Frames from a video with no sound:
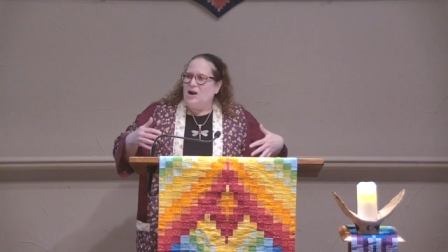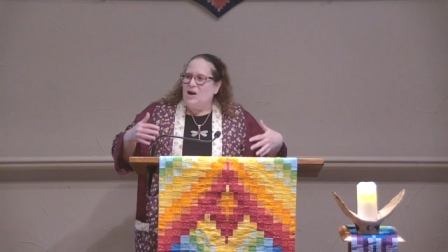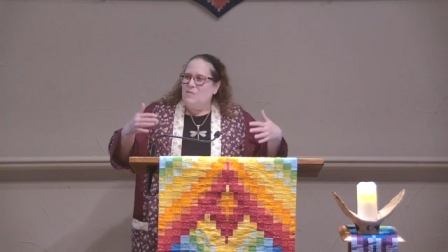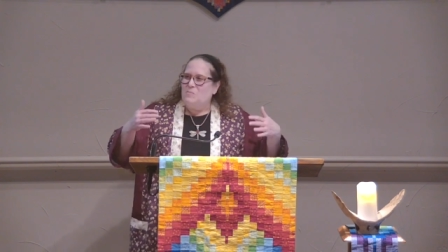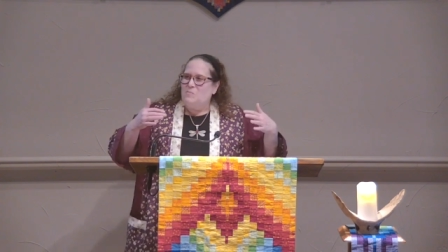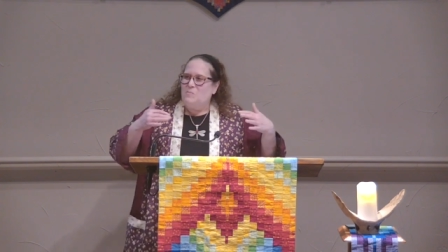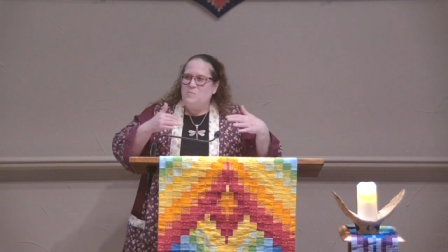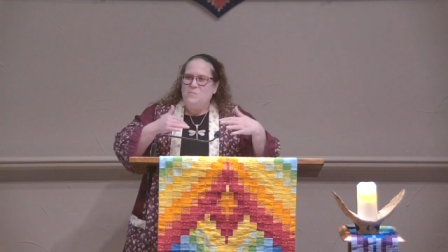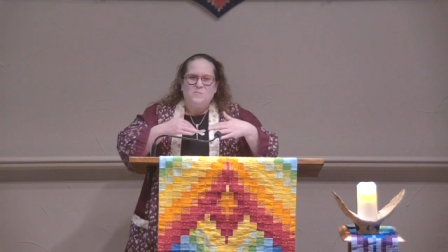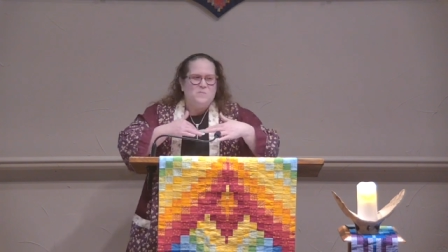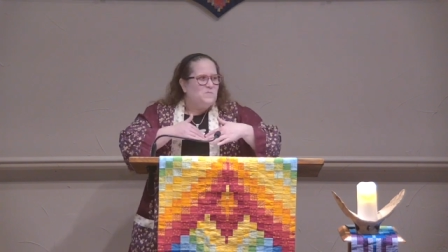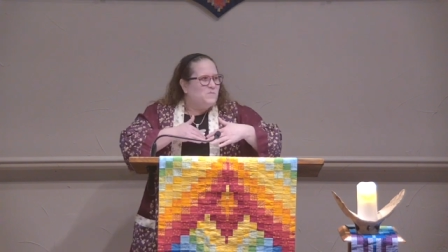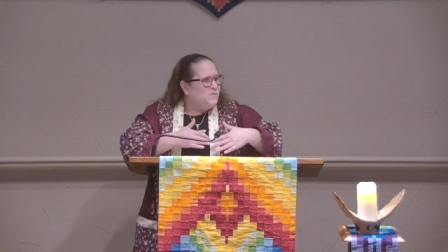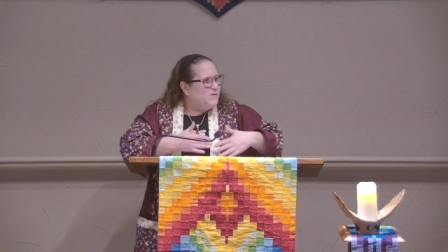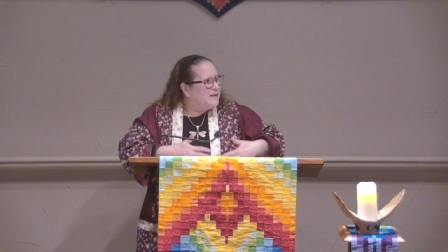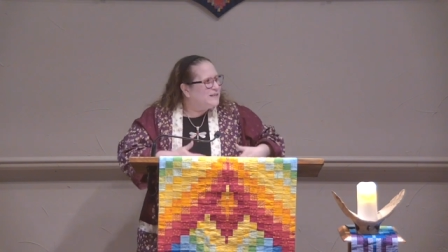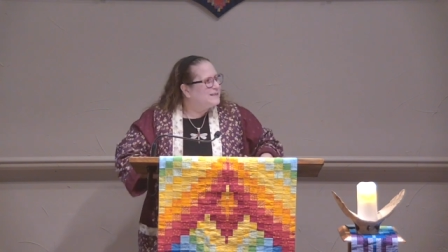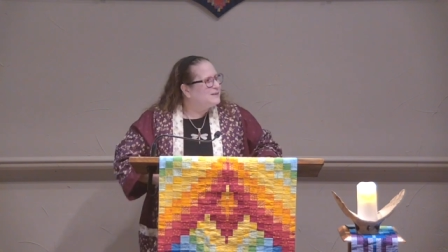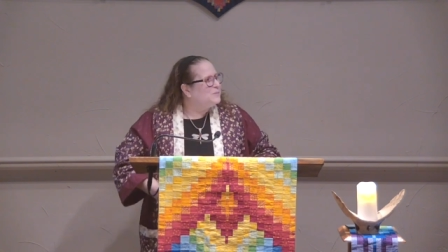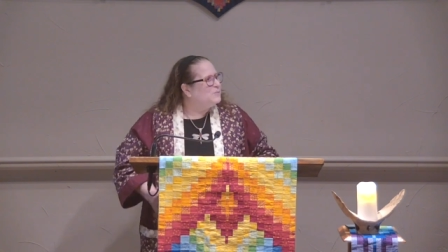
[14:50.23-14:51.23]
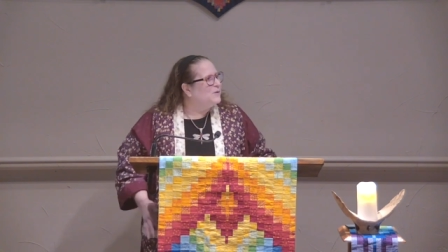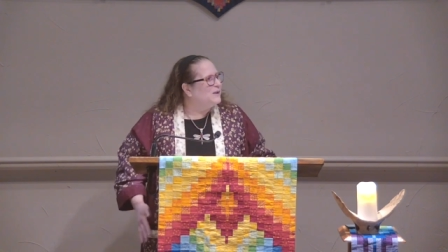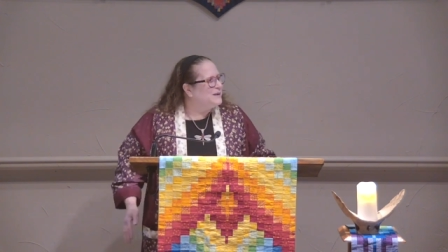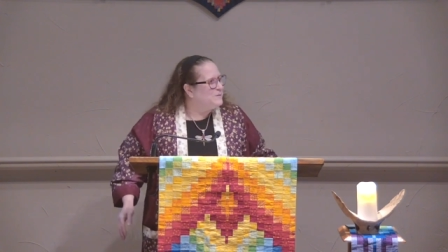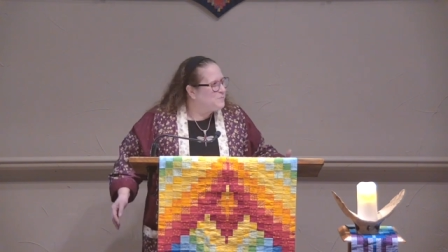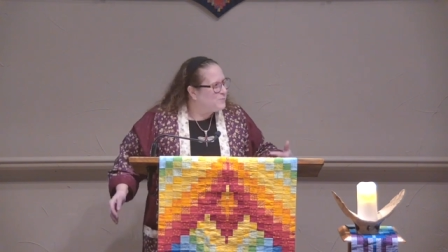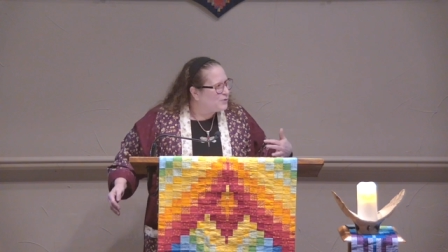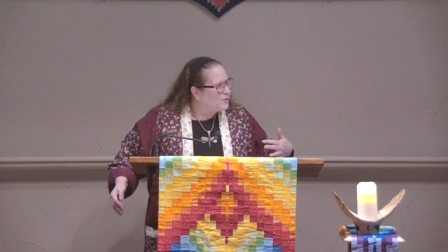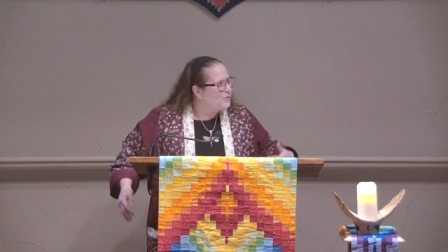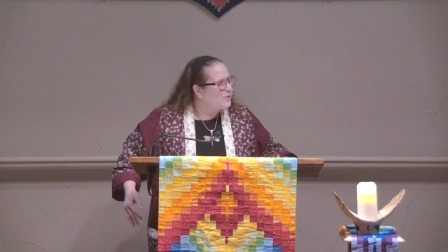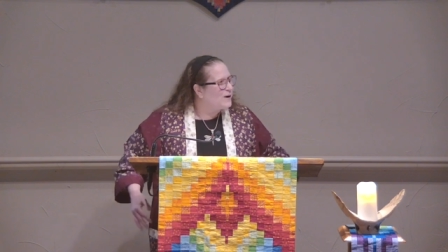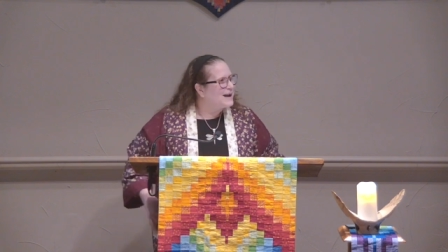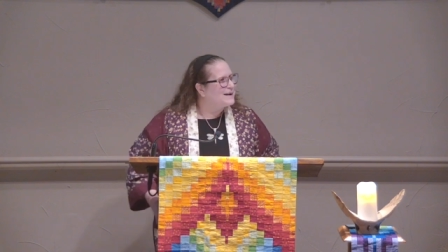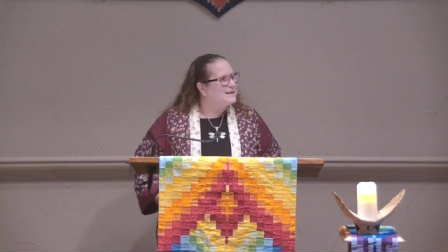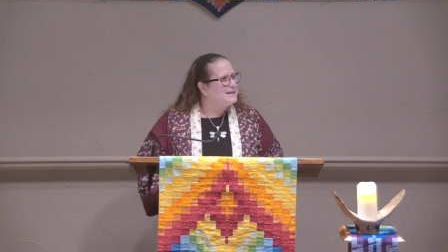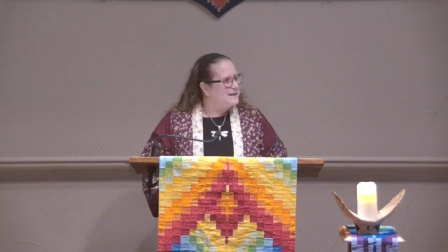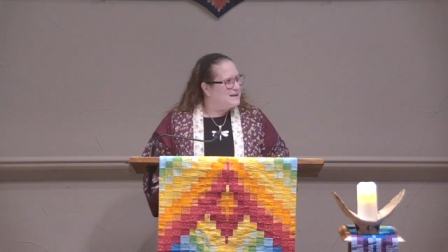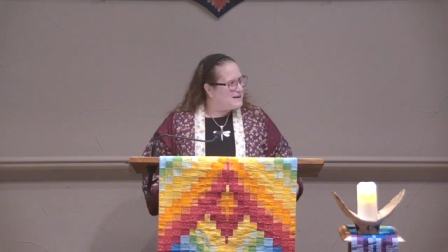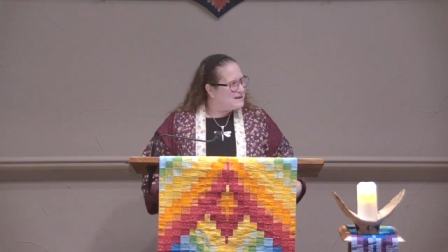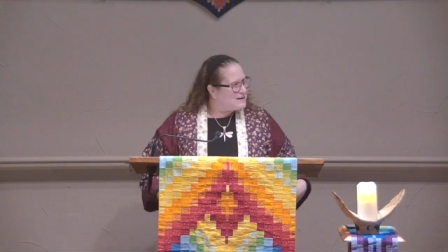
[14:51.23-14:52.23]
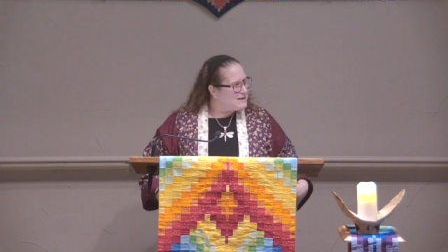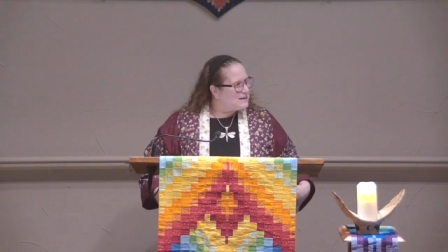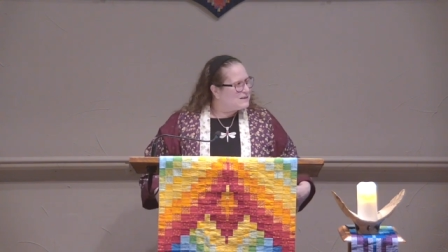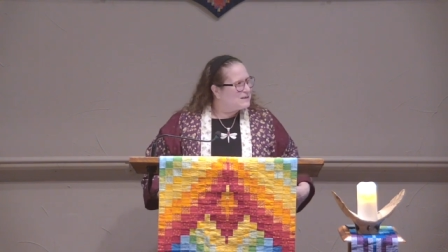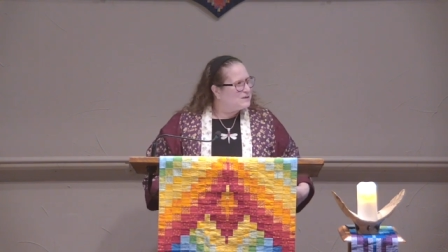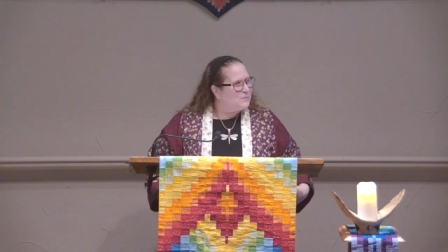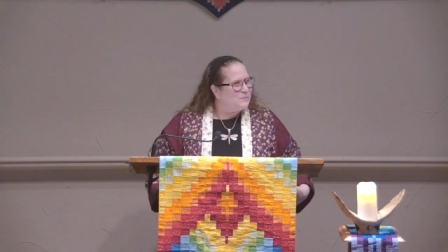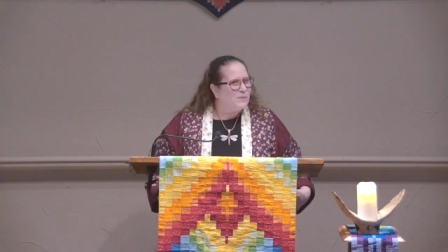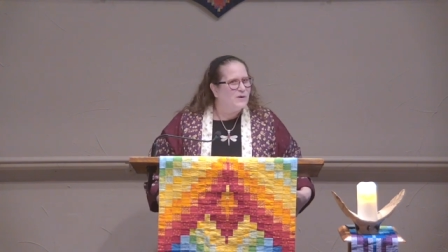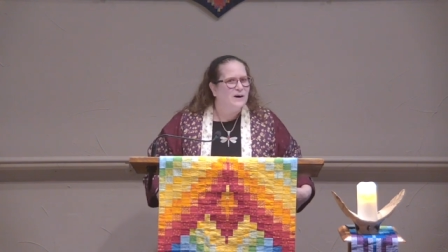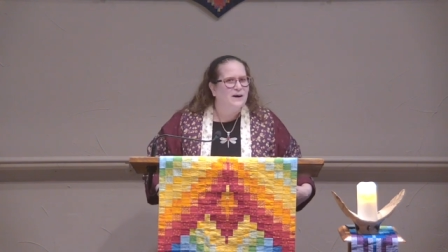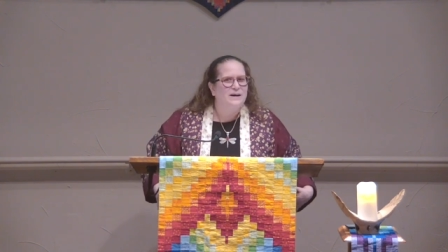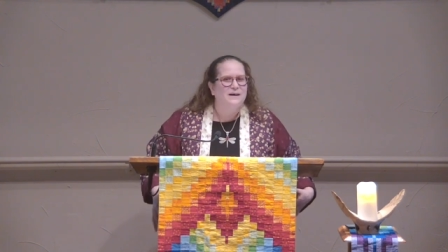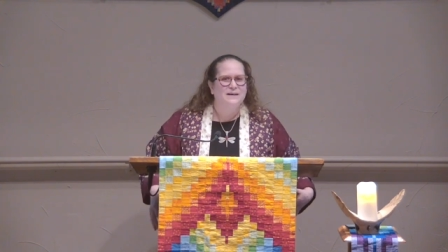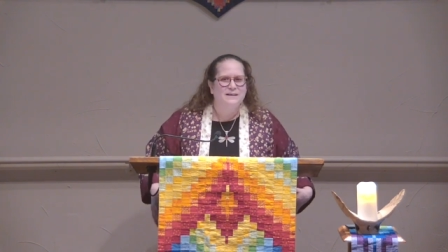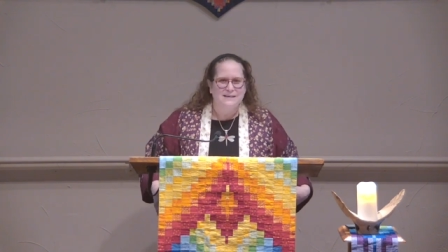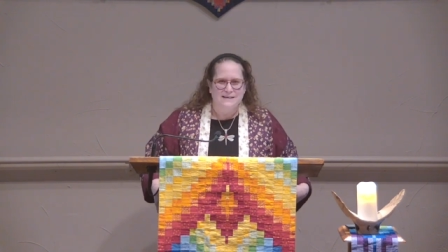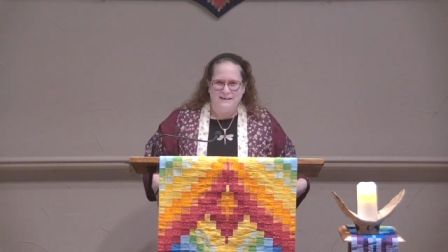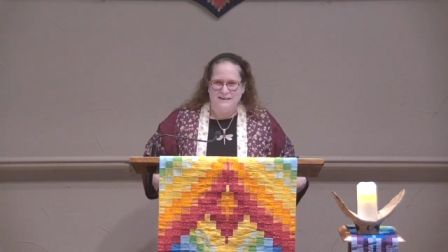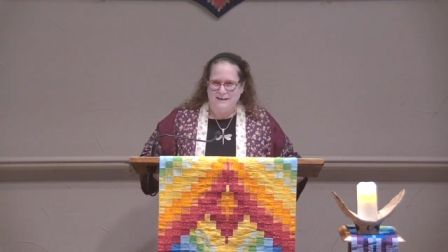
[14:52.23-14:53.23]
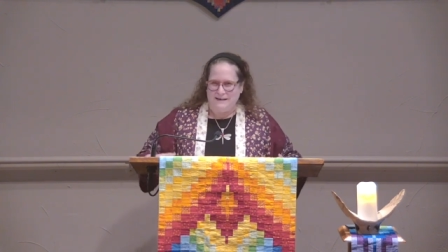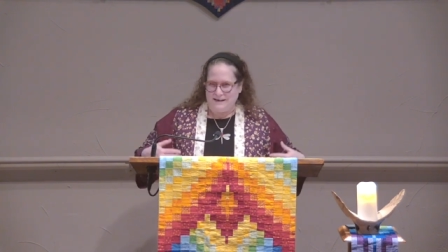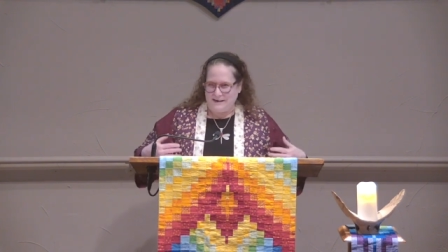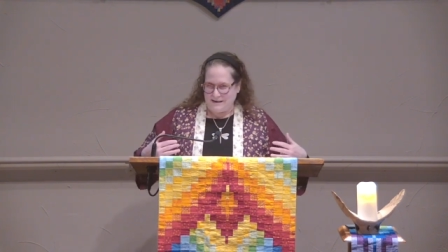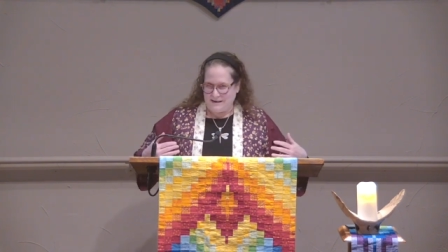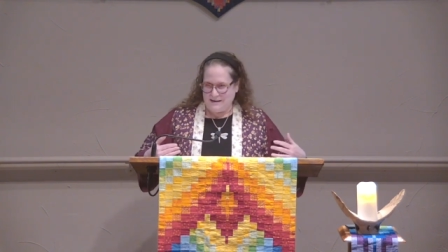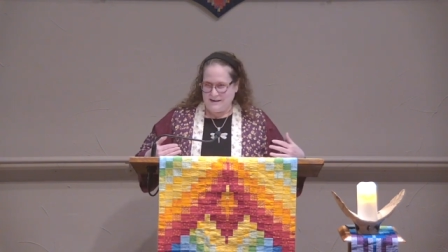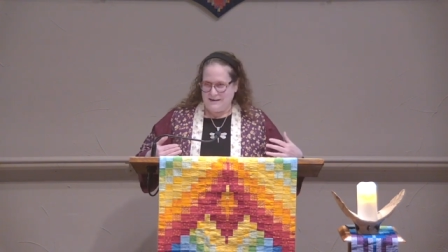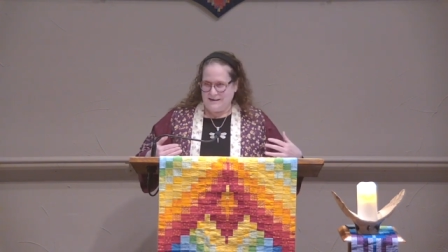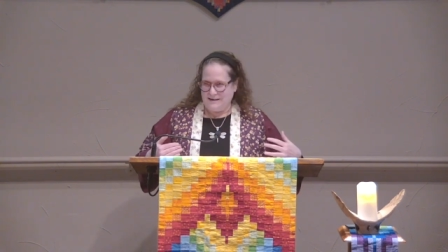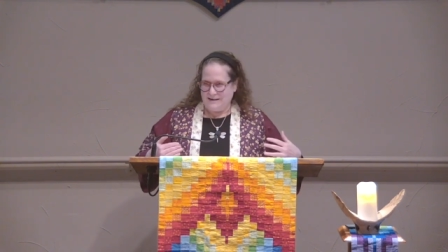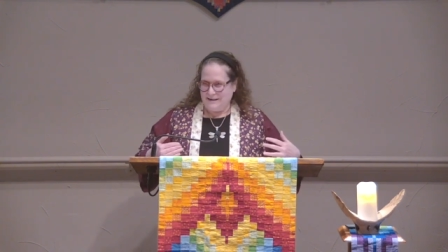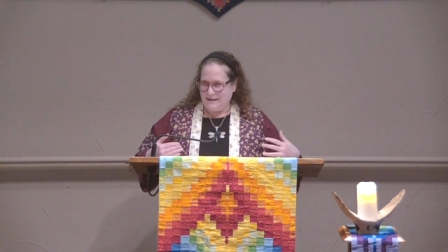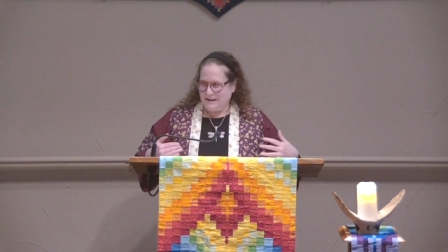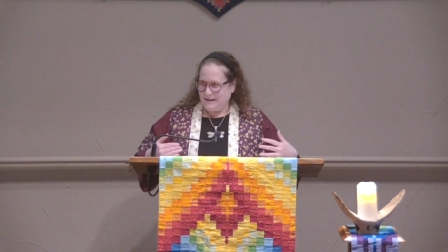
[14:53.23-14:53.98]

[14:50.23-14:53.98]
a visibly pregnant person